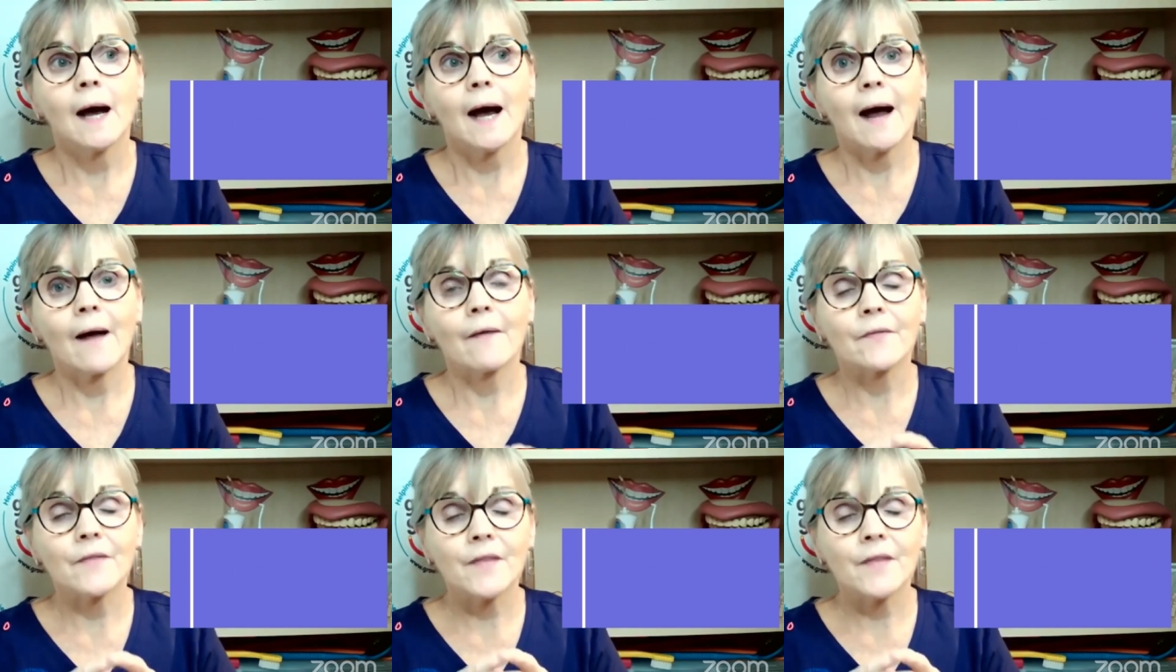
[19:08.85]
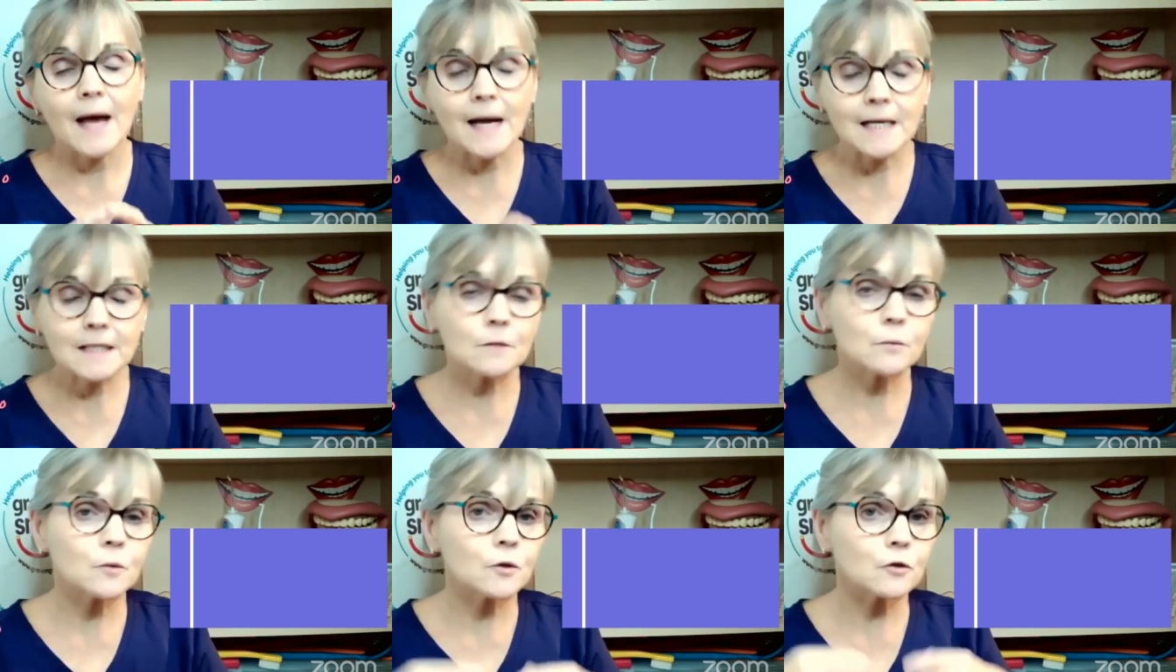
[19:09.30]
And
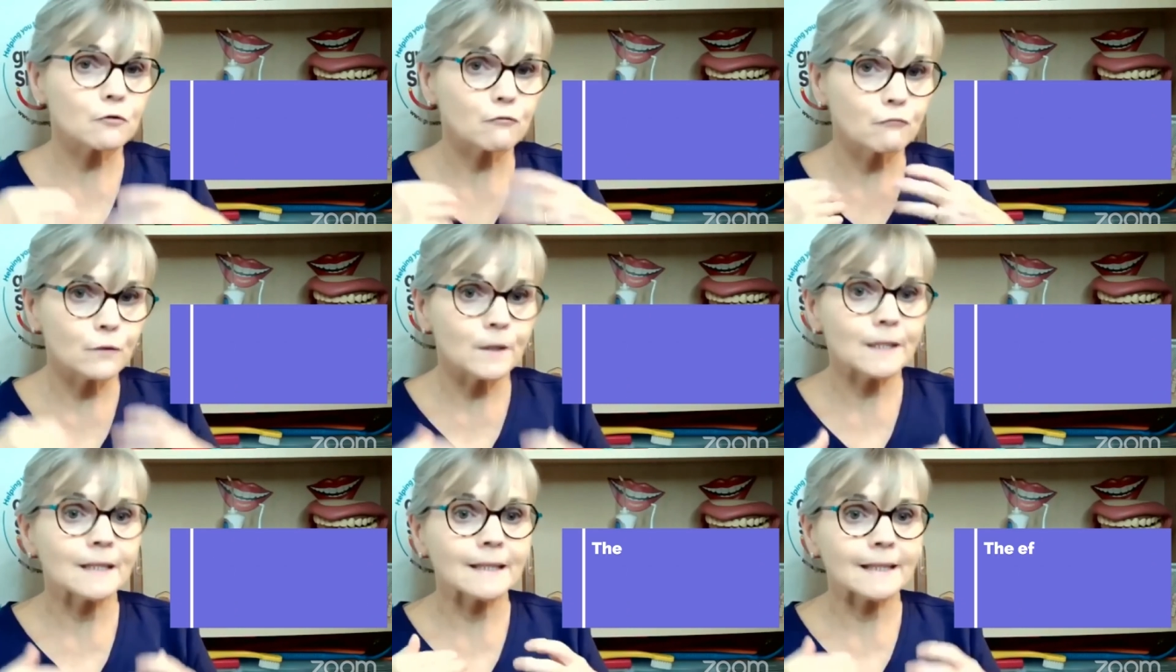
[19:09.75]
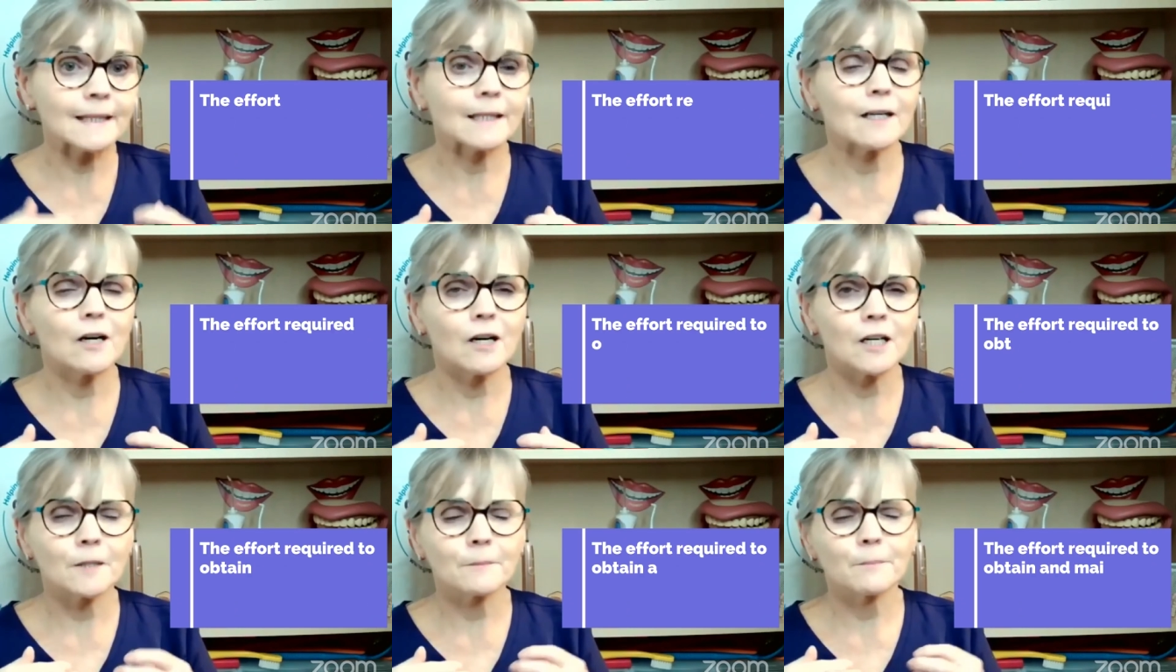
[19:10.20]
that's what's really
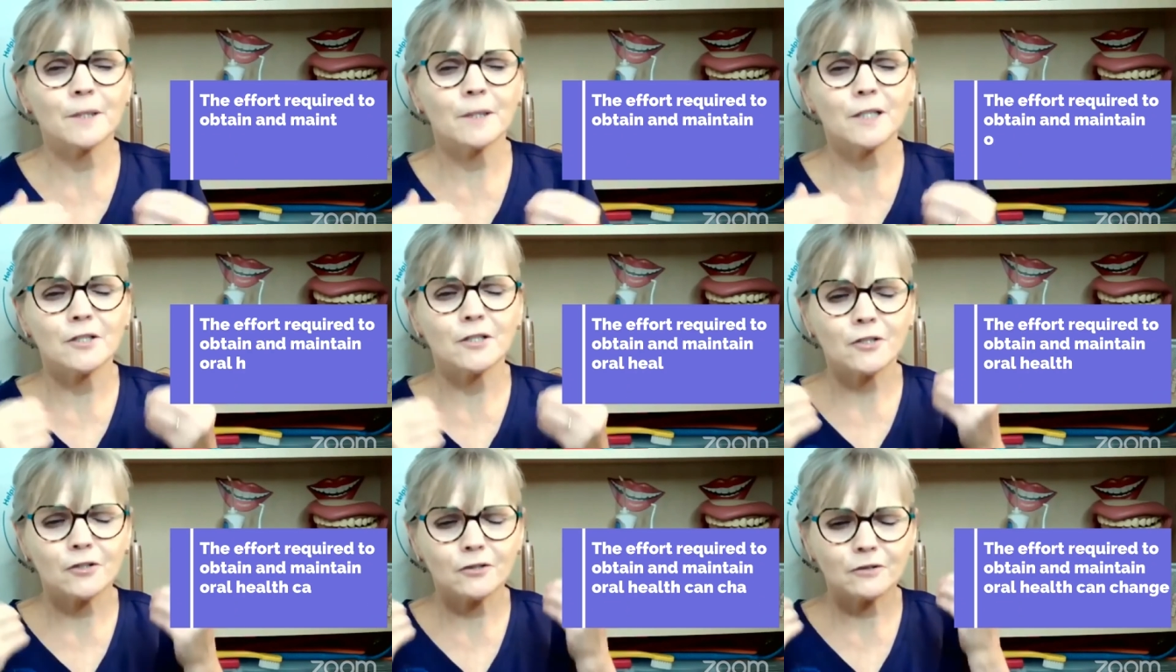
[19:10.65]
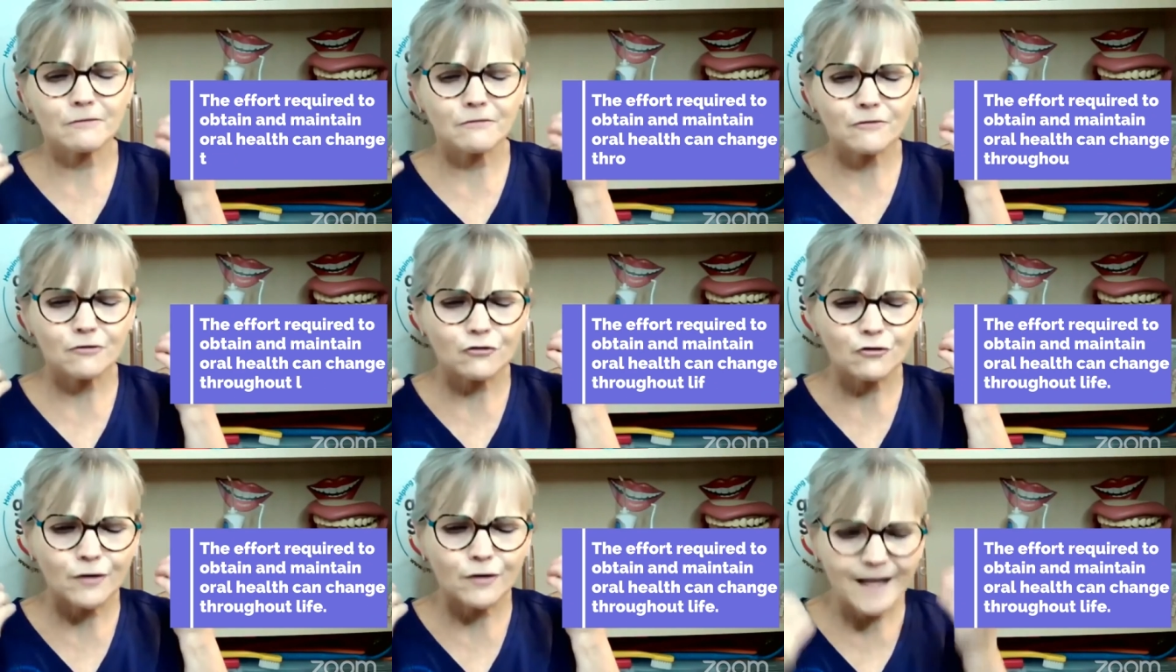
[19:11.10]
hard because you're
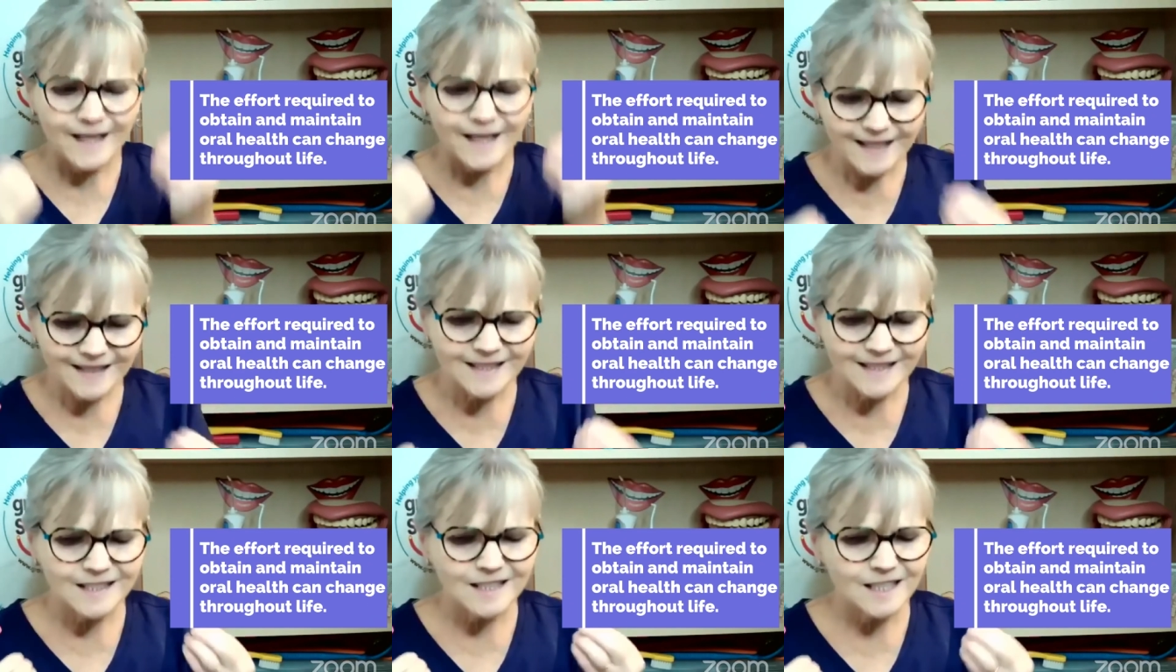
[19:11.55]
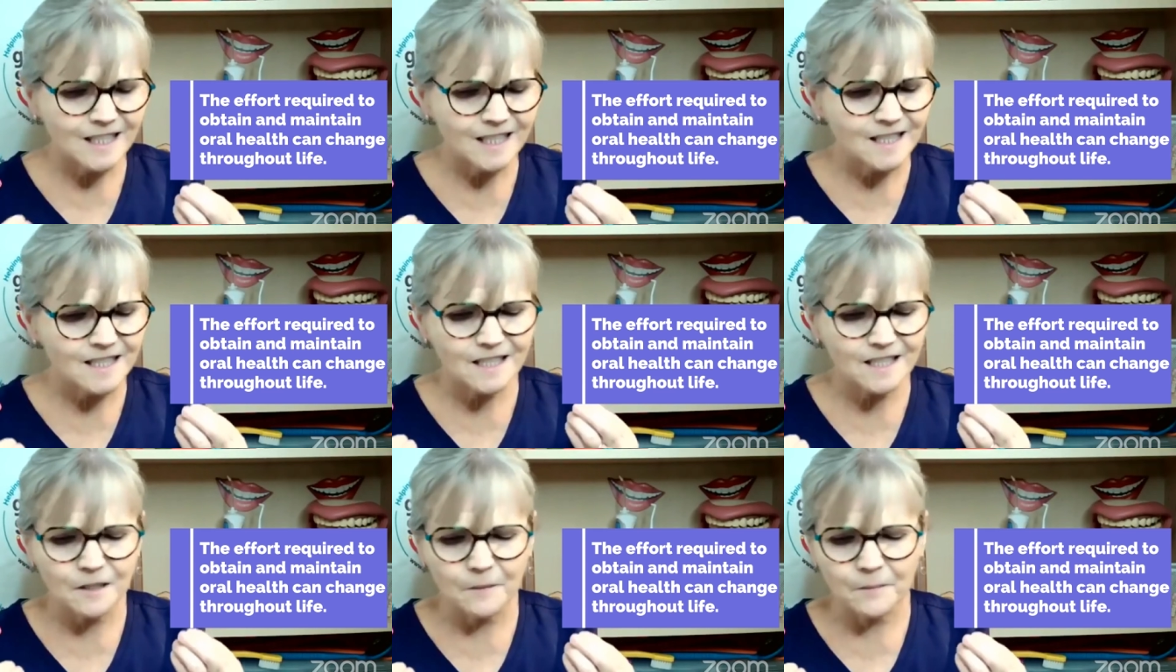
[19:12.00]
trying to
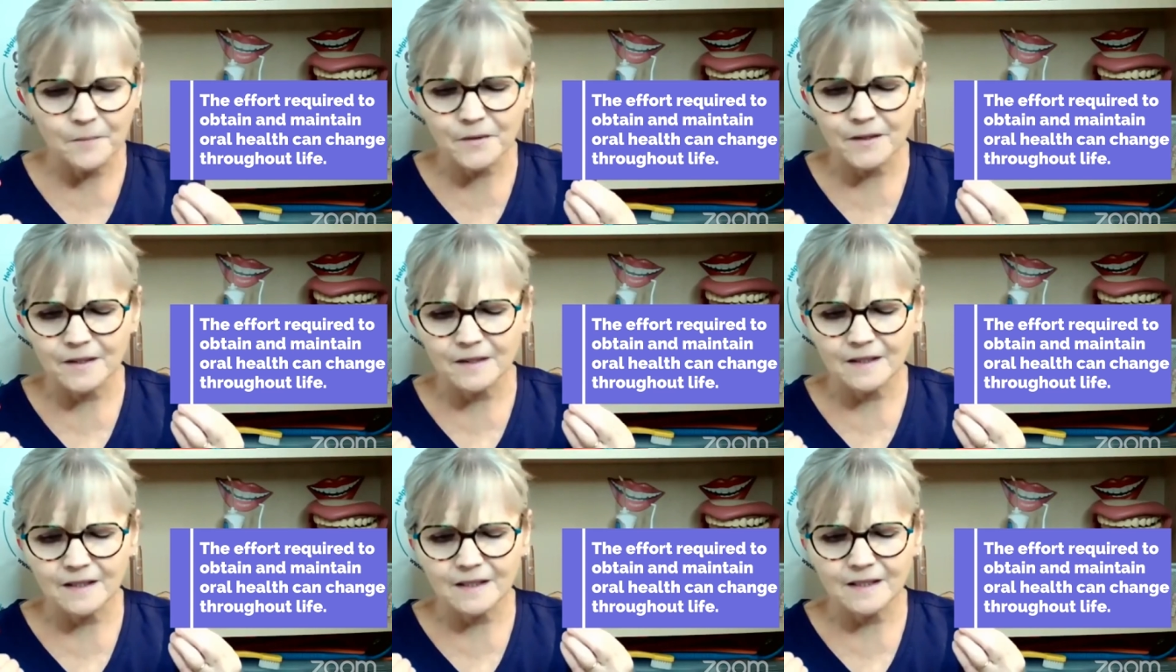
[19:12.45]
change something.